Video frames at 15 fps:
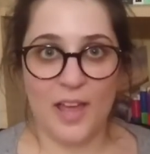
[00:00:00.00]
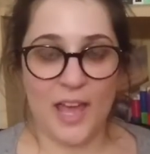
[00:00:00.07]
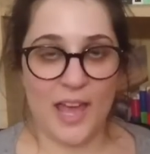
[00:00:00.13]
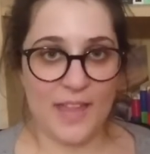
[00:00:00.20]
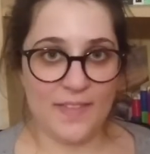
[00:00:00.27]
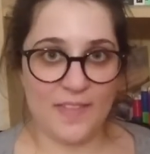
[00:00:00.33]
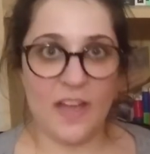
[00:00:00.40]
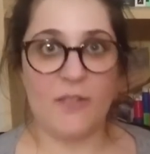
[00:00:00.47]

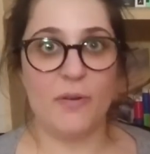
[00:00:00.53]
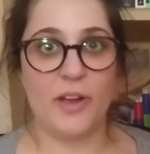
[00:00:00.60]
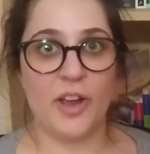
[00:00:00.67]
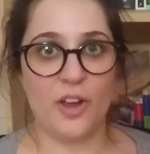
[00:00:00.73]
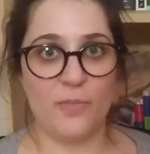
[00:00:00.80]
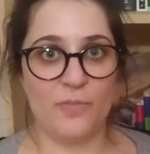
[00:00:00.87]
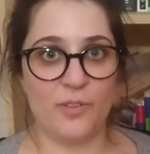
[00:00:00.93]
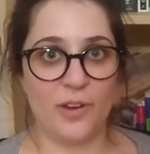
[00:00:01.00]
And that way,
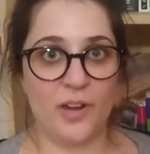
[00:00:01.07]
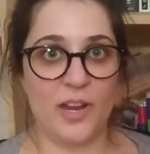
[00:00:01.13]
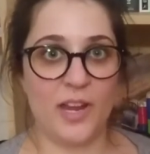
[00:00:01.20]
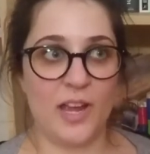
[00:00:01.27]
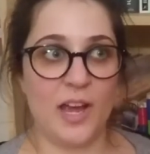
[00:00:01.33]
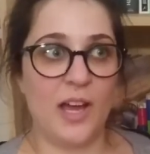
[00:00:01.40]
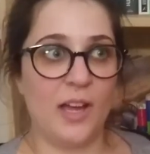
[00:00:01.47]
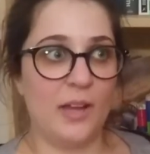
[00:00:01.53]

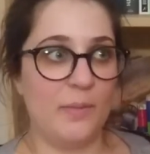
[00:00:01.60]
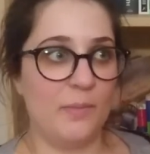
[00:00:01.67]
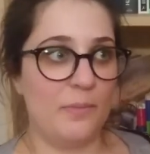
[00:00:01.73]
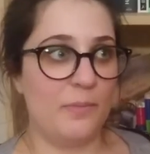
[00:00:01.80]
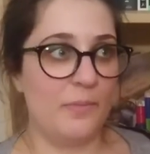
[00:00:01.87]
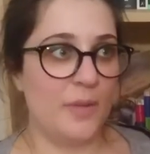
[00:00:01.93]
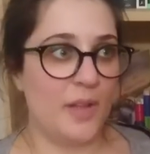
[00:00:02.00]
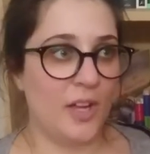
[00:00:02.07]
hopefully,
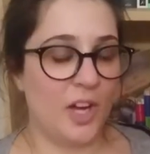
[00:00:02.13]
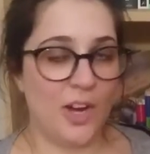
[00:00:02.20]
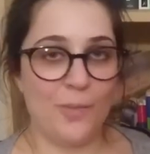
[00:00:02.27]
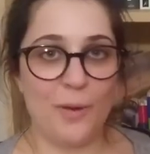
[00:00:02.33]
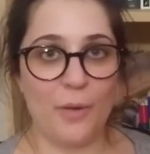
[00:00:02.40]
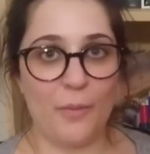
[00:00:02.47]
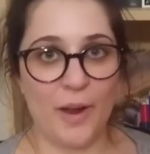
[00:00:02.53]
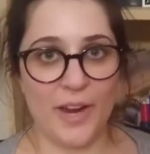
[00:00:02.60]
I'm on
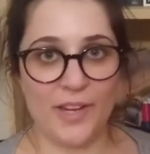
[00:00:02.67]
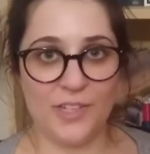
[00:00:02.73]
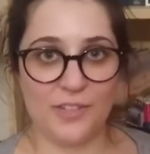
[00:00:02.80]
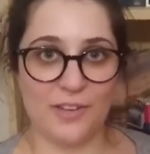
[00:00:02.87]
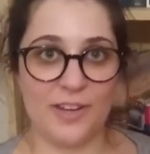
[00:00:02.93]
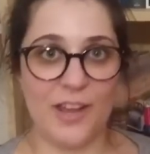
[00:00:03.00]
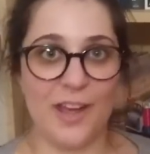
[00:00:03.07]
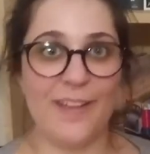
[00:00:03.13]
my way
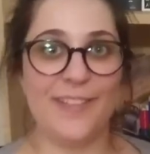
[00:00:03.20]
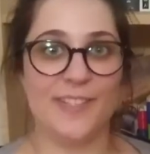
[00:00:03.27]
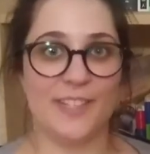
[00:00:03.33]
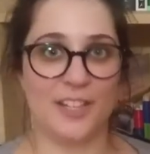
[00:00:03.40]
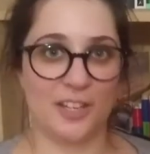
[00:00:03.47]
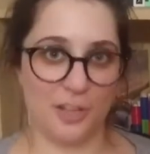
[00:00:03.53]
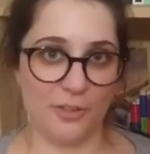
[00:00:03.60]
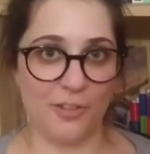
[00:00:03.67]
to a
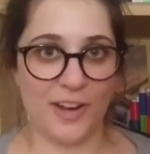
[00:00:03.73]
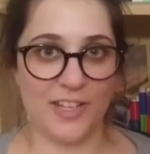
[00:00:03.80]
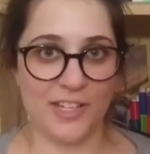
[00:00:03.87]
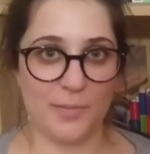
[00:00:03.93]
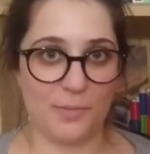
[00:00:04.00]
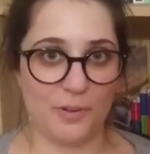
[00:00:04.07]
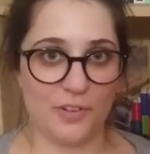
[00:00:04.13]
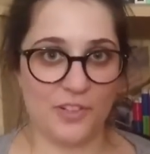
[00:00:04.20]
nice
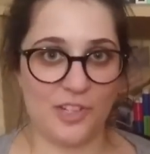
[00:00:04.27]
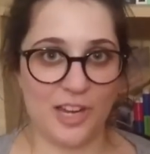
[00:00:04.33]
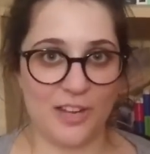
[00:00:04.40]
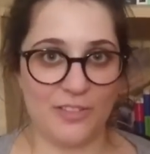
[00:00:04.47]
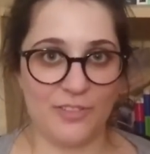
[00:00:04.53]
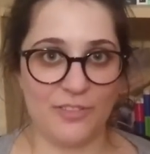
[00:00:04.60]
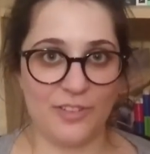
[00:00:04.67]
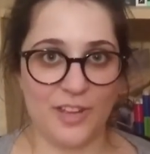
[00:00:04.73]
curated
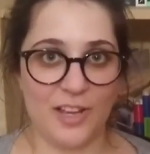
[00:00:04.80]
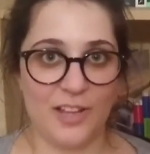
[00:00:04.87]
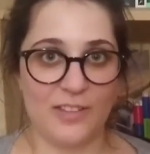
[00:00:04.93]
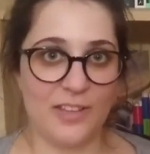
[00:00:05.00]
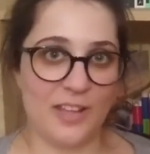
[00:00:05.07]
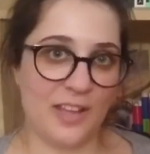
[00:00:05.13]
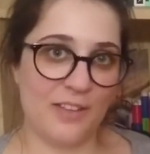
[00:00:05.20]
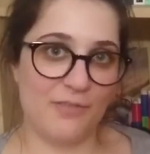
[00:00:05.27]
bookshelf
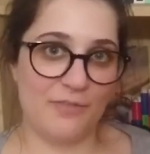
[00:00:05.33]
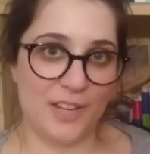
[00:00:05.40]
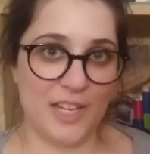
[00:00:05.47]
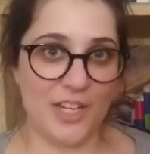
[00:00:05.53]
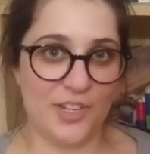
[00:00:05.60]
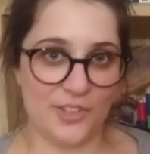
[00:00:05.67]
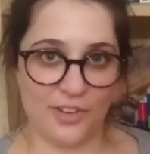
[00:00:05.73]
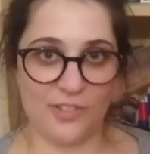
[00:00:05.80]
that
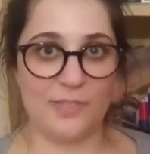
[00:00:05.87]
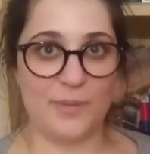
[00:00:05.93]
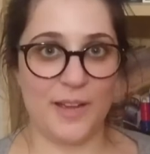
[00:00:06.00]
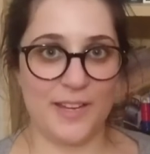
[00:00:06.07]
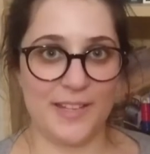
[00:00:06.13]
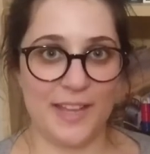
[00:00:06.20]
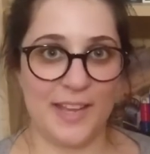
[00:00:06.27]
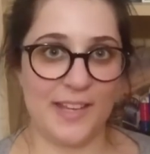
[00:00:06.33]
really shows
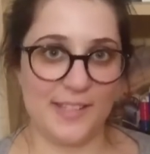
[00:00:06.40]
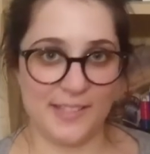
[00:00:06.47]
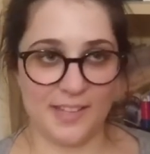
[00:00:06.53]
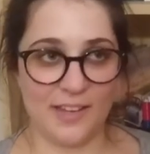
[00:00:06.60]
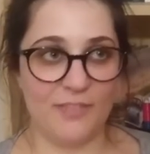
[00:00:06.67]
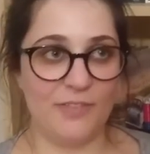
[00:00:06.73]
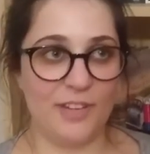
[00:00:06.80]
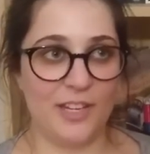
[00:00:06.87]
my taste
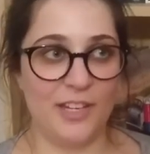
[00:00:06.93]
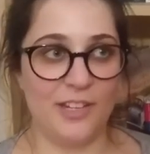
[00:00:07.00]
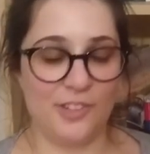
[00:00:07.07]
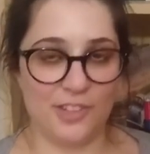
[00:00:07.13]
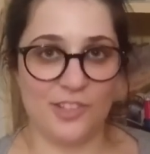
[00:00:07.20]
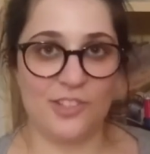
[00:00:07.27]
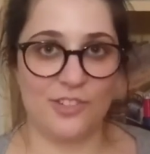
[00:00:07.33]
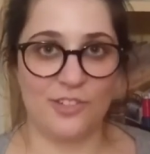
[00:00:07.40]
and really
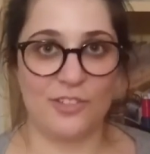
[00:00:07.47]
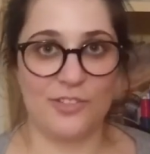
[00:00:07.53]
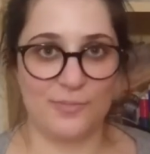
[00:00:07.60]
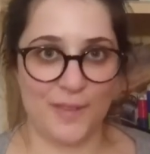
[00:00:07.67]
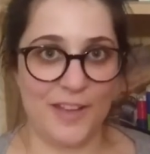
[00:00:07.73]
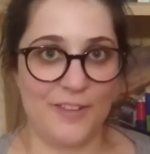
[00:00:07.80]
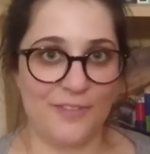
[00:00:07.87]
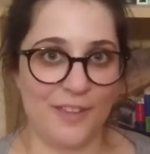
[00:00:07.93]
just shows
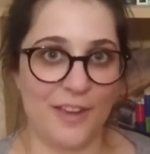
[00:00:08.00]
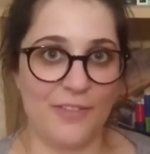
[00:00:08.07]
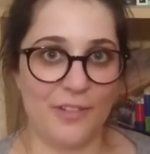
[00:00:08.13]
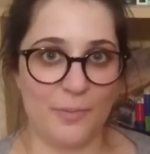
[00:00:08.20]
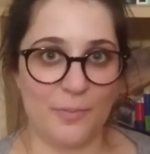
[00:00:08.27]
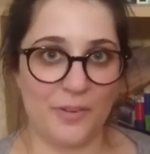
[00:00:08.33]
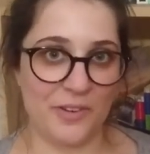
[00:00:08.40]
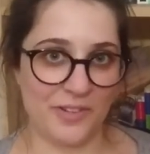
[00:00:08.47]
my
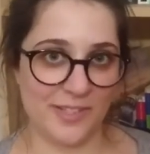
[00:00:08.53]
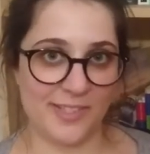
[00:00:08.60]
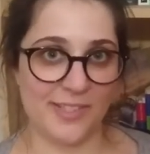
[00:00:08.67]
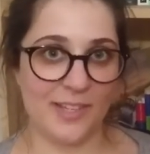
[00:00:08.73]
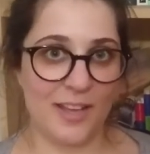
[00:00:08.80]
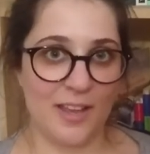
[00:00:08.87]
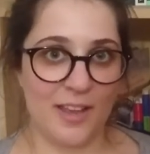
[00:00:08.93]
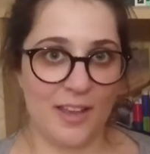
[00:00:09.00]
favorite
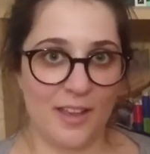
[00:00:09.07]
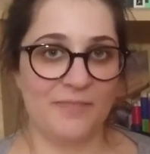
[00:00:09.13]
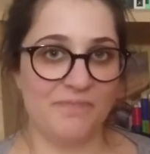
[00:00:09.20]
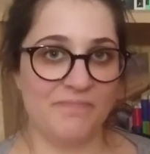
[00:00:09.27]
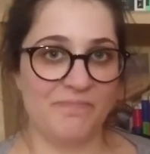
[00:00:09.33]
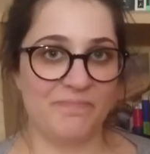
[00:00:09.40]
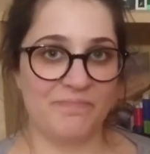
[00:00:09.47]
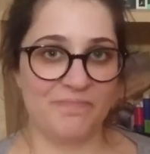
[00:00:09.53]
books.
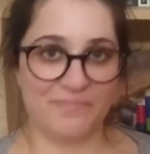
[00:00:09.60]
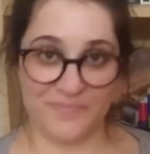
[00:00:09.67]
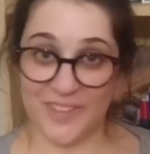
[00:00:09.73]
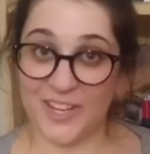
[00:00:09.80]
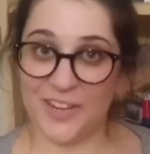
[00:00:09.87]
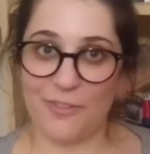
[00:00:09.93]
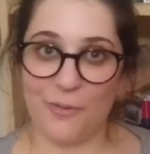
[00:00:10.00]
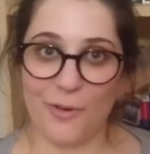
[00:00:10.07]

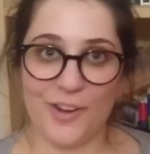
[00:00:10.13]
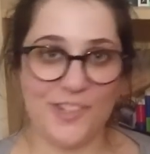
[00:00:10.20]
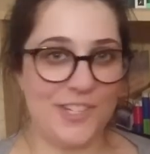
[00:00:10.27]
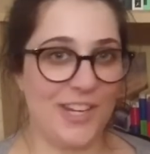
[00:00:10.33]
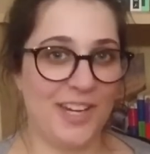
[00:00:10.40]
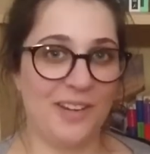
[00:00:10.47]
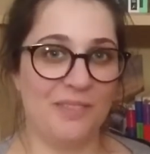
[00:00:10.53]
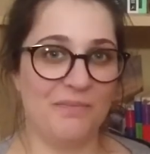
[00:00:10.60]
Thank you for
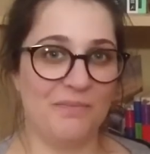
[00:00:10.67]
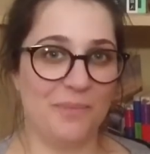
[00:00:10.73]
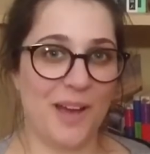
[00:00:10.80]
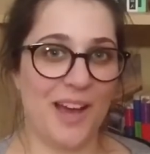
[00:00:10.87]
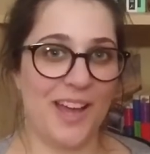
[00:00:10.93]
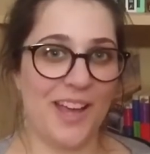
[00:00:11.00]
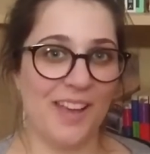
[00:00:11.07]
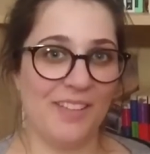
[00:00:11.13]
watching.
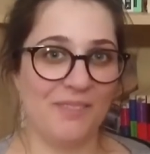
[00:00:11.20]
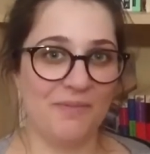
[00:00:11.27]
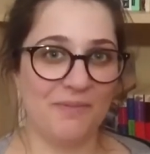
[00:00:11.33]
Bye.